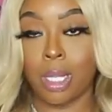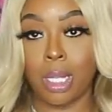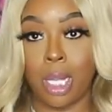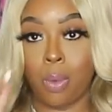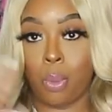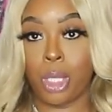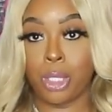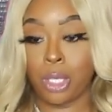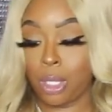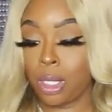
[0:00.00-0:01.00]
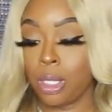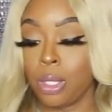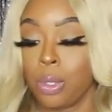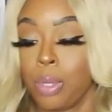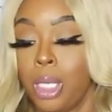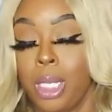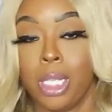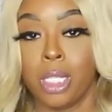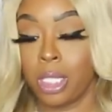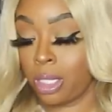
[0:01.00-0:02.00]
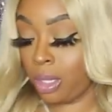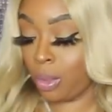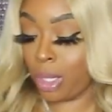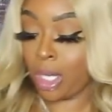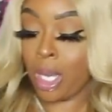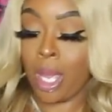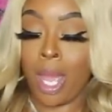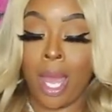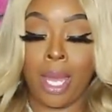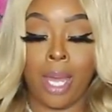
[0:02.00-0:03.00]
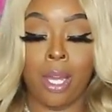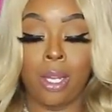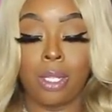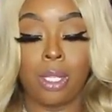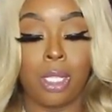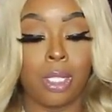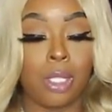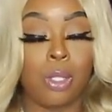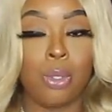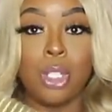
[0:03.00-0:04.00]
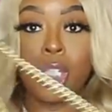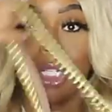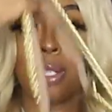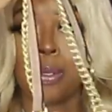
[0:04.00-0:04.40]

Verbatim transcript: That one turned into three. Let's just do it. I got this Gucci.